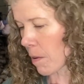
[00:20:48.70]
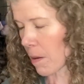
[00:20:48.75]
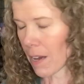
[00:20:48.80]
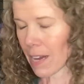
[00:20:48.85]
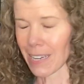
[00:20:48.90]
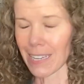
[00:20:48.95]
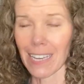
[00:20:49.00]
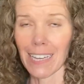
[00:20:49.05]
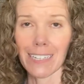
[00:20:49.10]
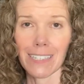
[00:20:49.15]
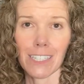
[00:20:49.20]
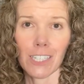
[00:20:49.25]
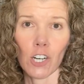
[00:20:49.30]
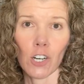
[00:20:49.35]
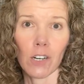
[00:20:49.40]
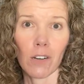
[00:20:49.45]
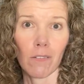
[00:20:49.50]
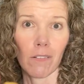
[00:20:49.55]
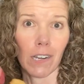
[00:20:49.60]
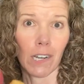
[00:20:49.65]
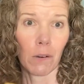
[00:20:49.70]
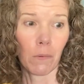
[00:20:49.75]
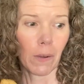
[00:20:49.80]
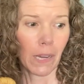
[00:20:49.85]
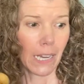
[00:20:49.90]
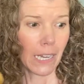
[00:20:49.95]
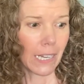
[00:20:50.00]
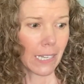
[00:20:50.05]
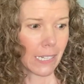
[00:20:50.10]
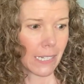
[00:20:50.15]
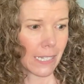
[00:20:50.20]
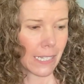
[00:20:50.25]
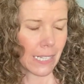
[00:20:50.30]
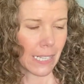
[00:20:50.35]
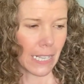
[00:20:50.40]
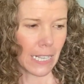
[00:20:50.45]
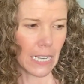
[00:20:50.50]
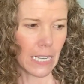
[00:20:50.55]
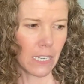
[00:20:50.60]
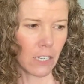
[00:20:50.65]
I can't start it right away because
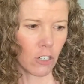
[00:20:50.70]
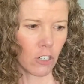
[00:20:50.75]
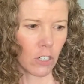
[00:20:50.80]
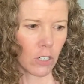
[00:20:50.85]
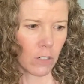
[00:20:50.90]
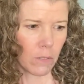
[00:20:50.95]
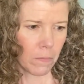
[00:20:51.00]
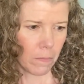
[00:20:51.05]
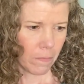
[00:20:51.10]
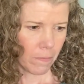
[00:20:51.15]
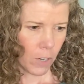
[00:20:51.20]
these are